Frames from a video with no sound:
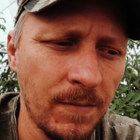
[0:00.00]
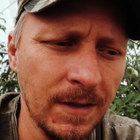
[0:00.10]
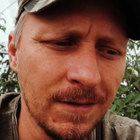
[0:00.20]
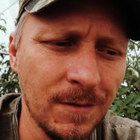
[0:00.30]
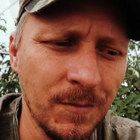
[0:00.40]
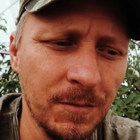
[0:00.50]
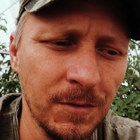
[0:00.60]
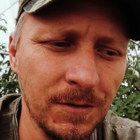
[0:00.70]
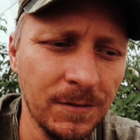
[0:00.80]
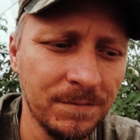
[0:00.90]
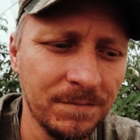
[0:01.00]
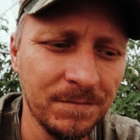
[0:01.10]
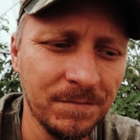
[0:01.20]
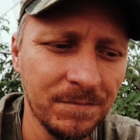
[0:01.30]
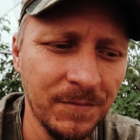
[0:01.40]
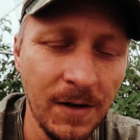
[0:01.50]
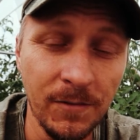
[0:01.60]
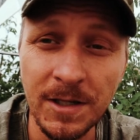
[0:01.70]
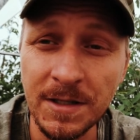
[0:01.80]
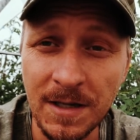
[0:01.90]
yeah, some people
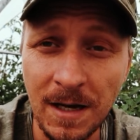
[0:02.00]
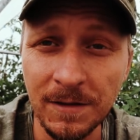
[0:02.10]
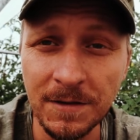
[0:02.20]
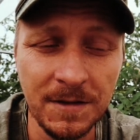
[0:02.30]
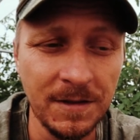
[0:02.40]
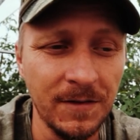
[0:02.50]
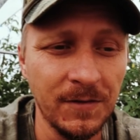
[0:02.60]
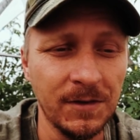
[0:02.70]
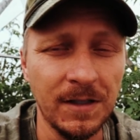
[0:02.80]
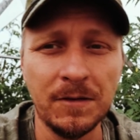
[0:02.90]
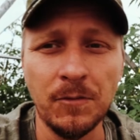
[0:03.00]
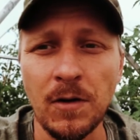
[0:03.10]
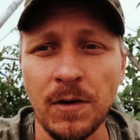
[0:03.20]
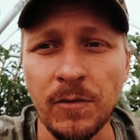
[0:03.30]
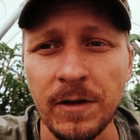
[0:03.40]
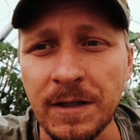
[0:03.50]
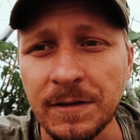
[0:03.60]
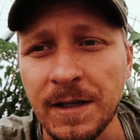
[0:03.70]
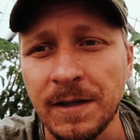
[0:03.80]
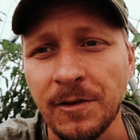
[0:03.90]
never eat salads, and they're like, why would I want to eat
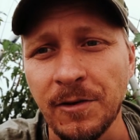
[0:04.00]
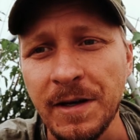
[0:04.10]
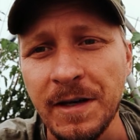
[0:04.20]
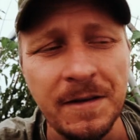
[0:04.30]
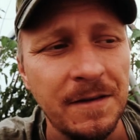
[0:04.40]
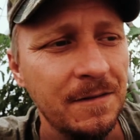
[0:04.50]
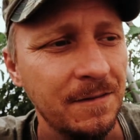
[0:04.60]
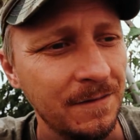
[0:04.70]
that green